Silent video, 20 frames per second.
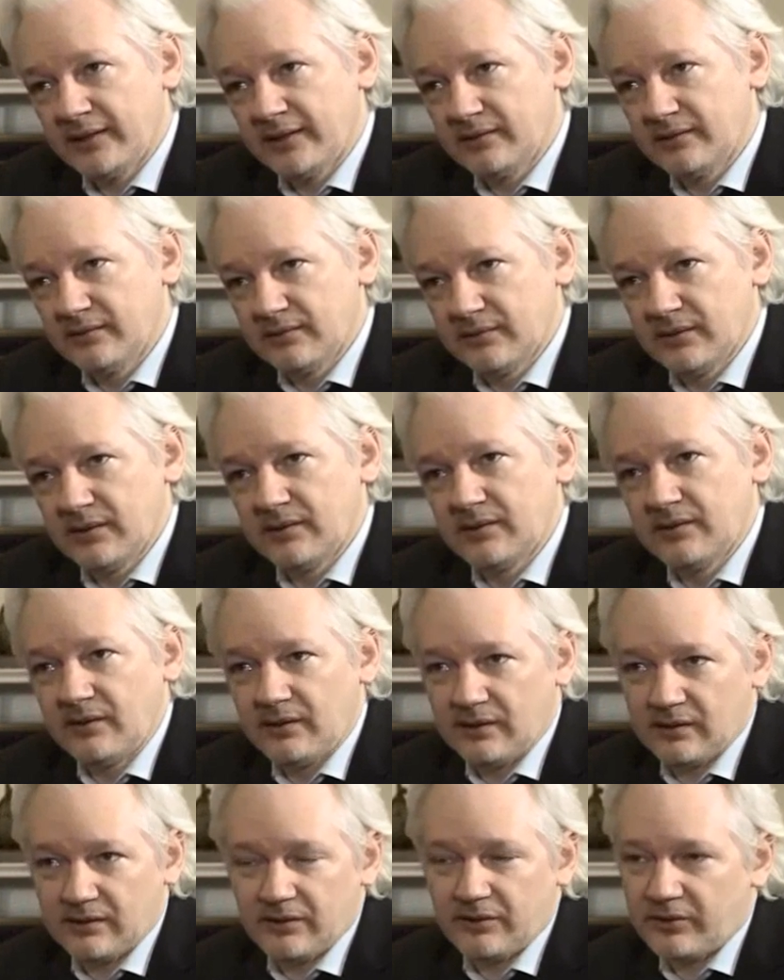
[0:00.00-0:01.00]
I
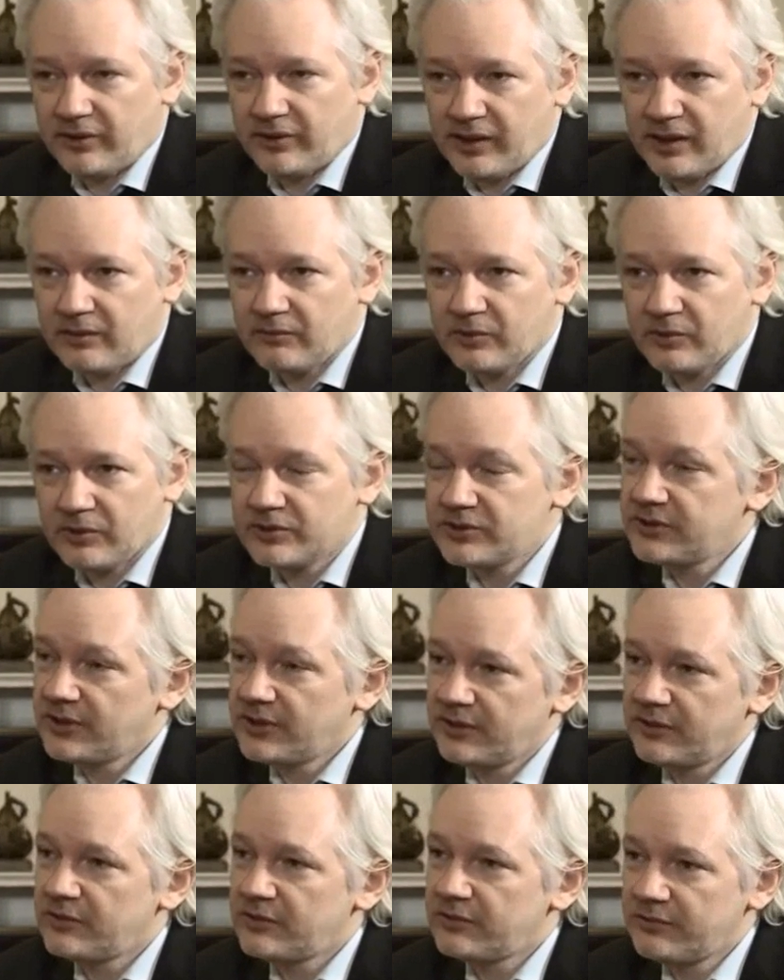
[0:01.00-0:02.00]
think Erdogan will
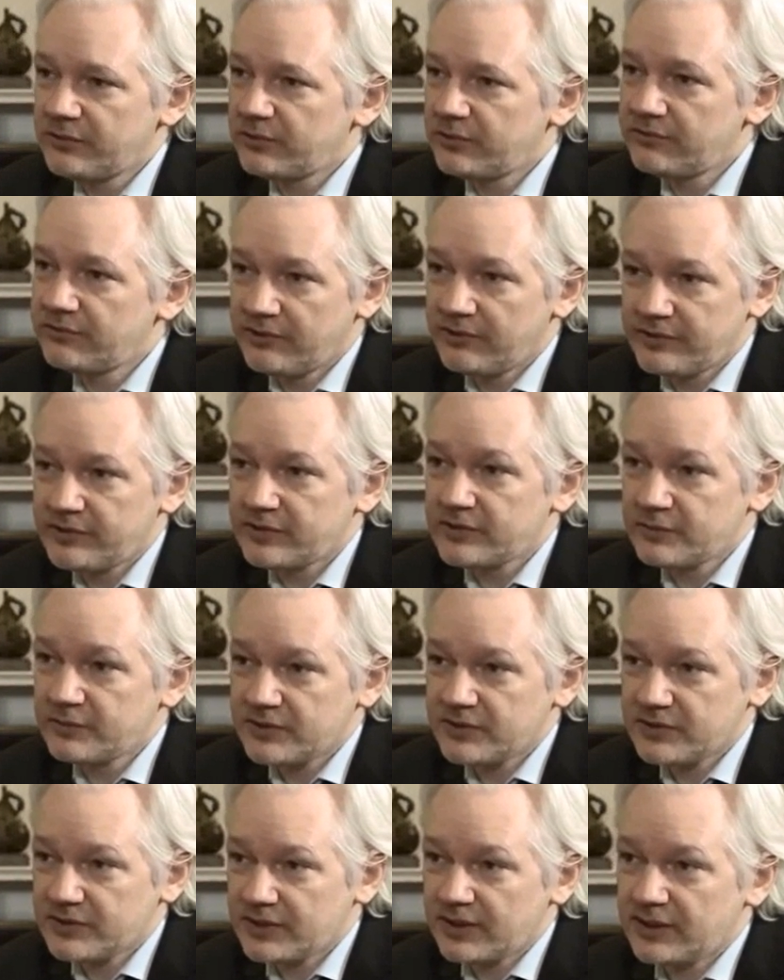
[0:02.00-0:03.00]
continue to view it very
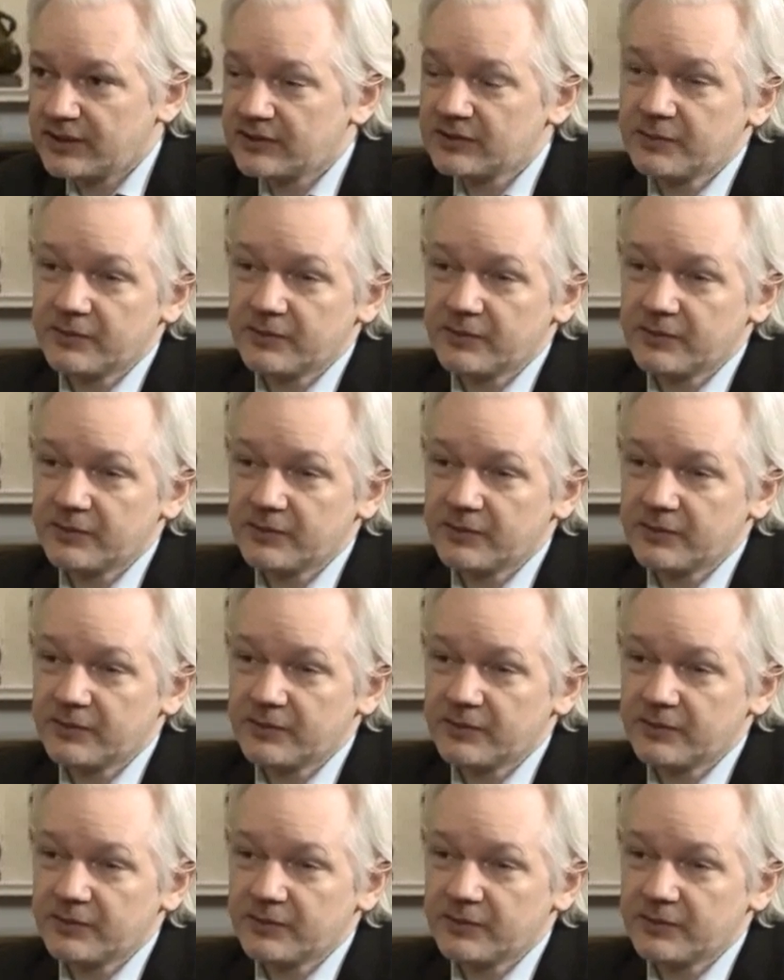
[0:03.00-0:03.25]
suspiciously,